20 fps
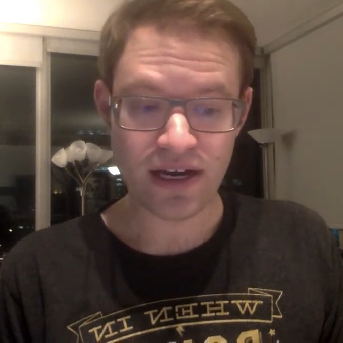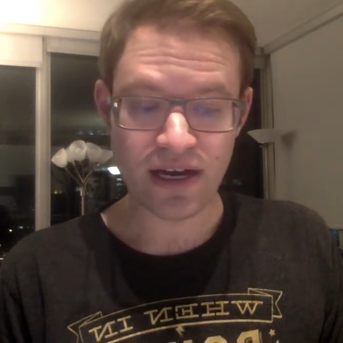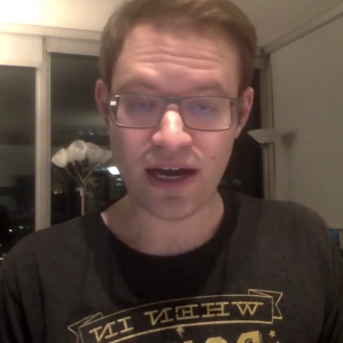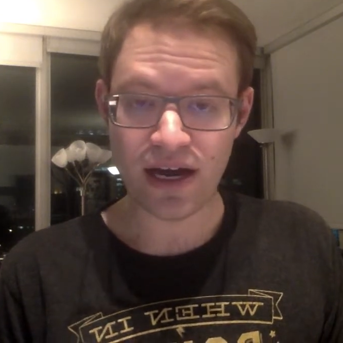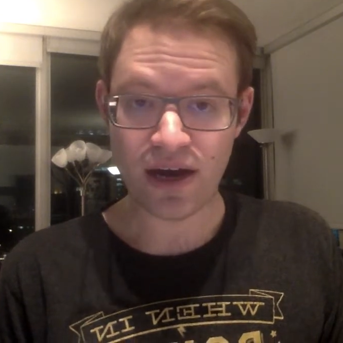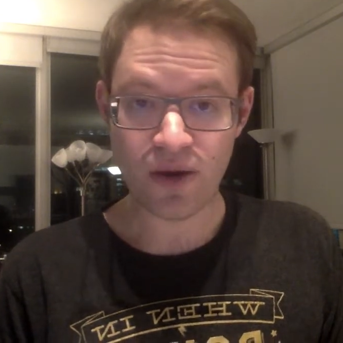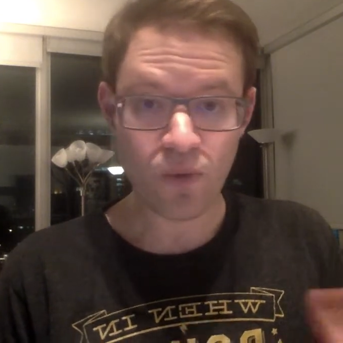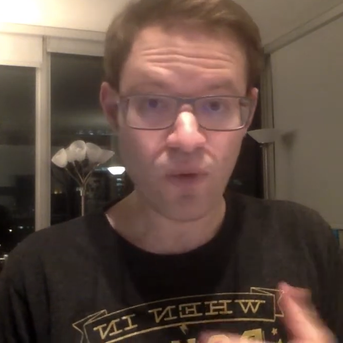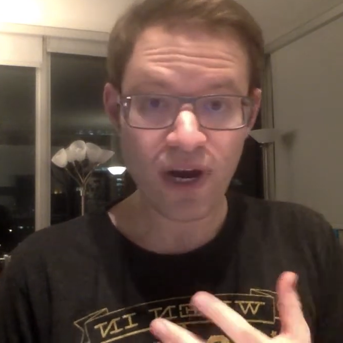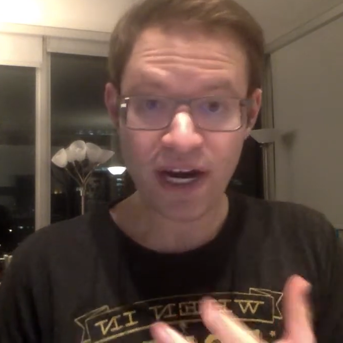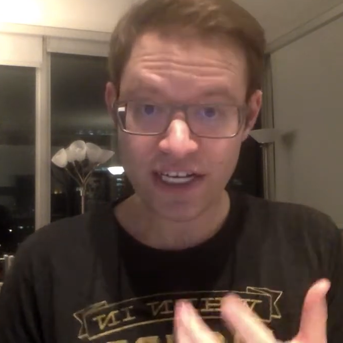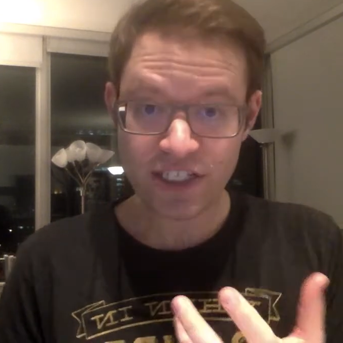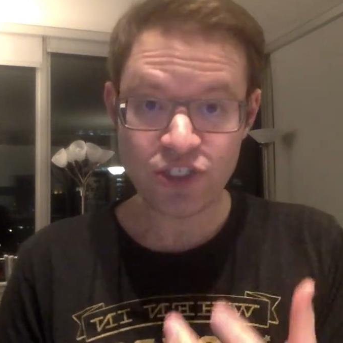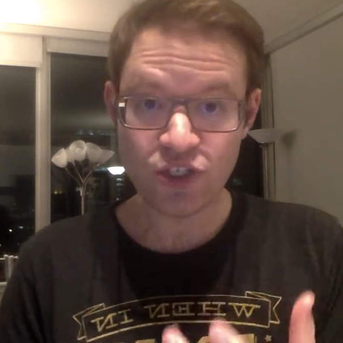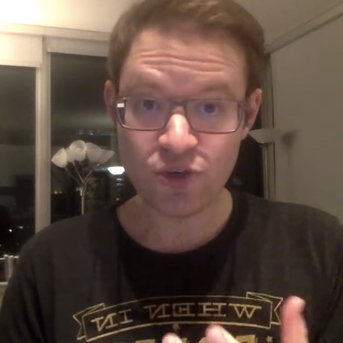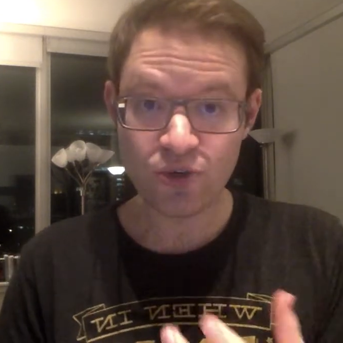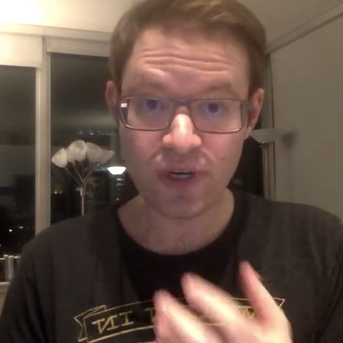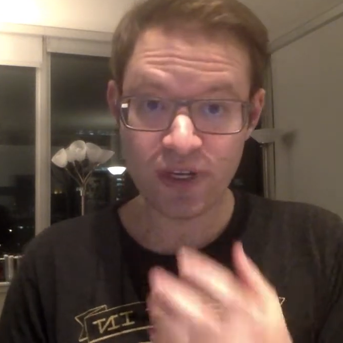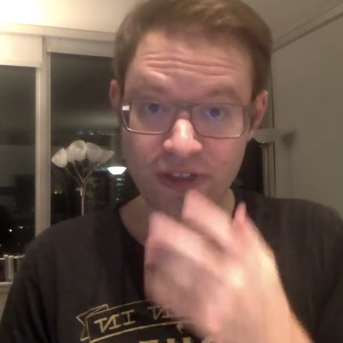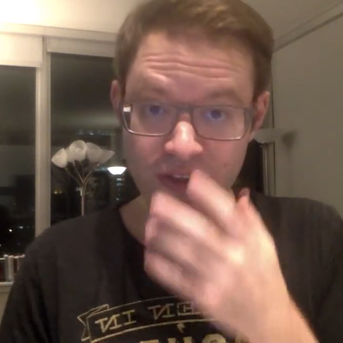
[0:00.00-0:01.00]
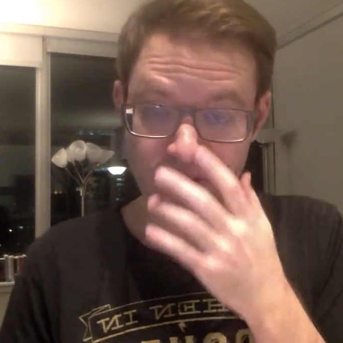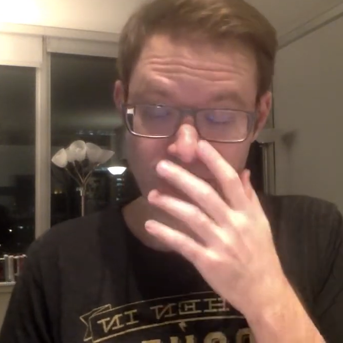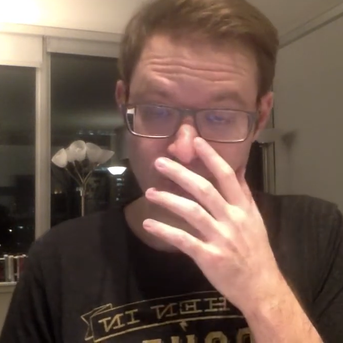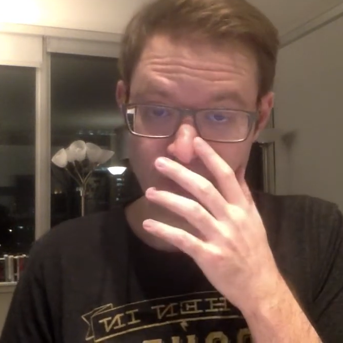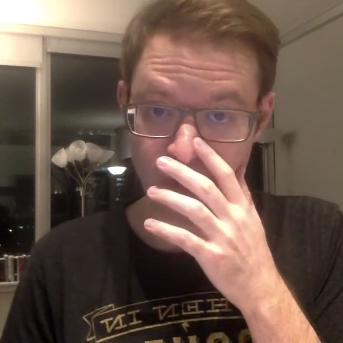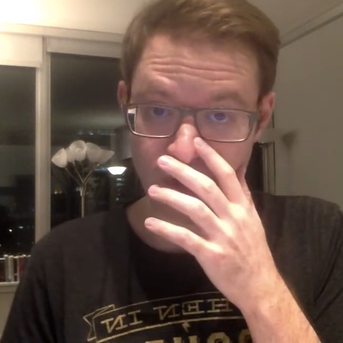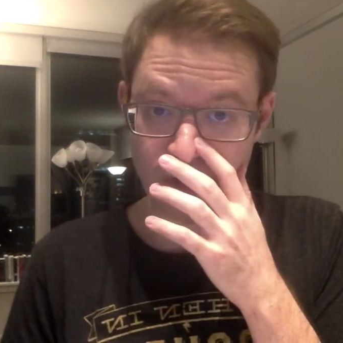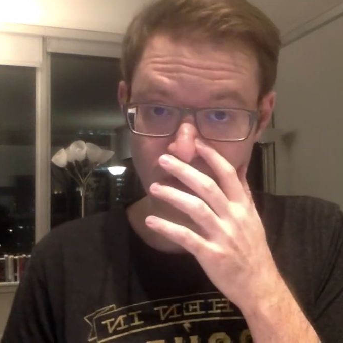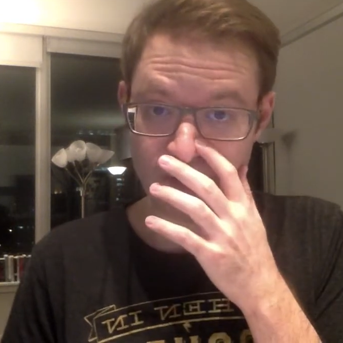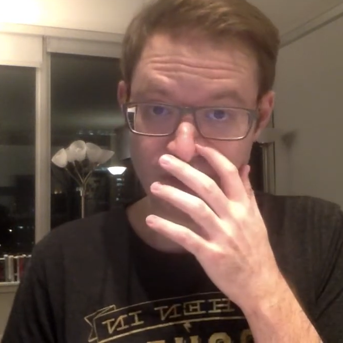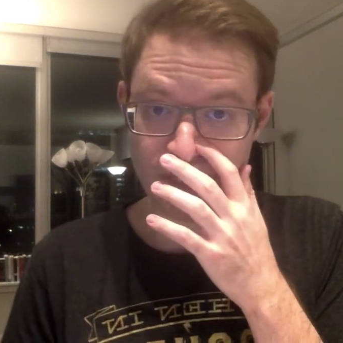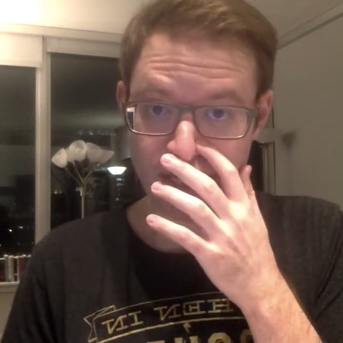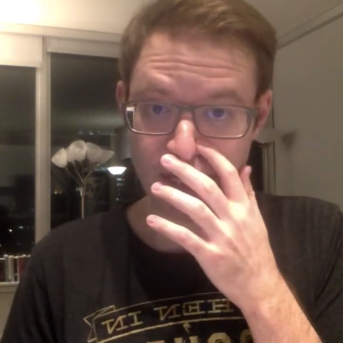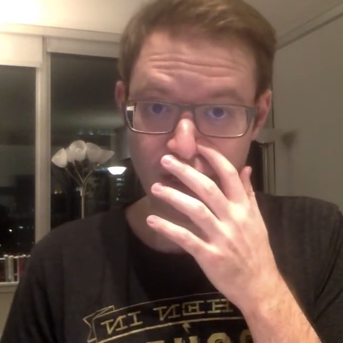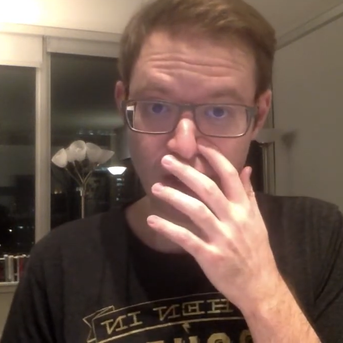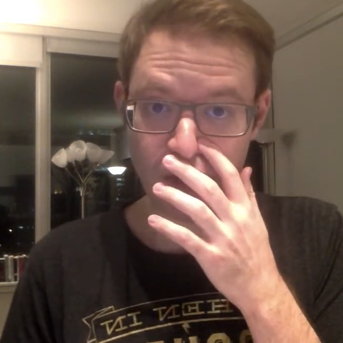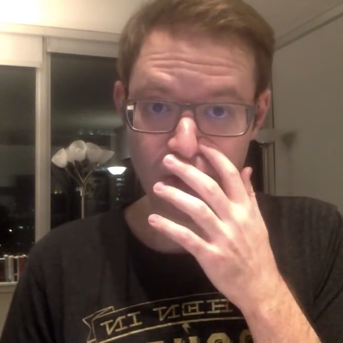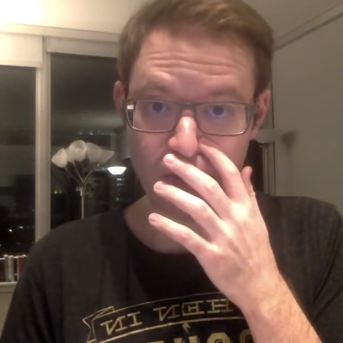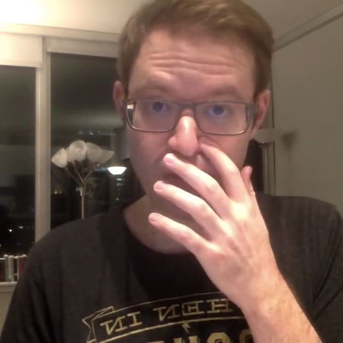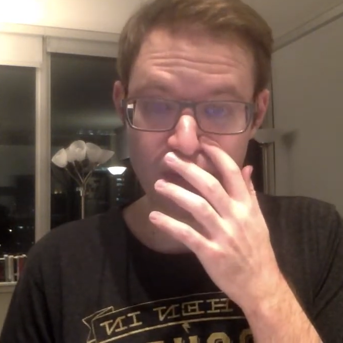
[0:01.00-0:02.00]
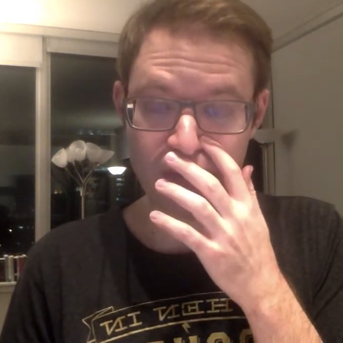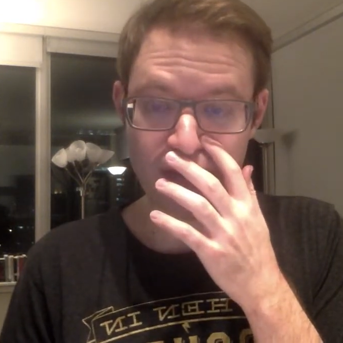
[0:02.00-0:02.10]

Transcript: Uh, when I do read those poems, I hope